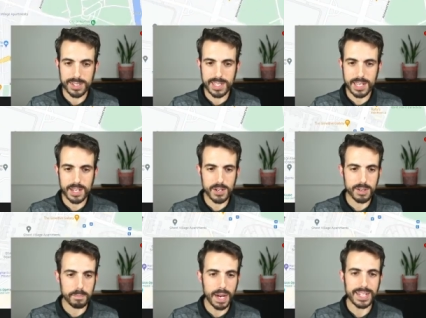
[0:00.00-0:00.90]
So you see
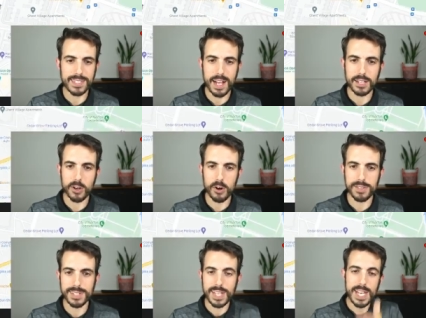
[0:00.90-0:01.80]
here, Botetourt
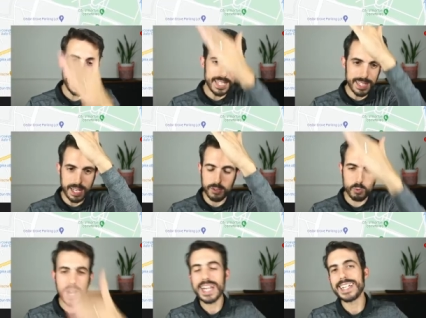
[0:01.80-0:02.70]
Gardens is like
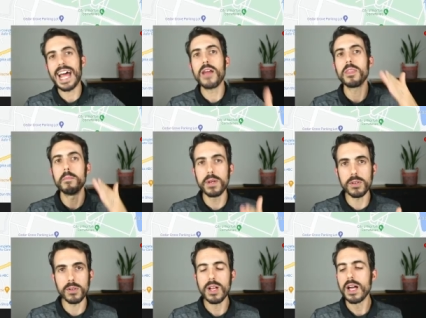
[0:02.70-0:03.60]
right down the
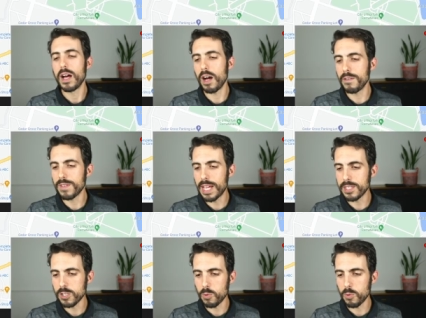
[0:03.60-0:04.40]
middle of Ghent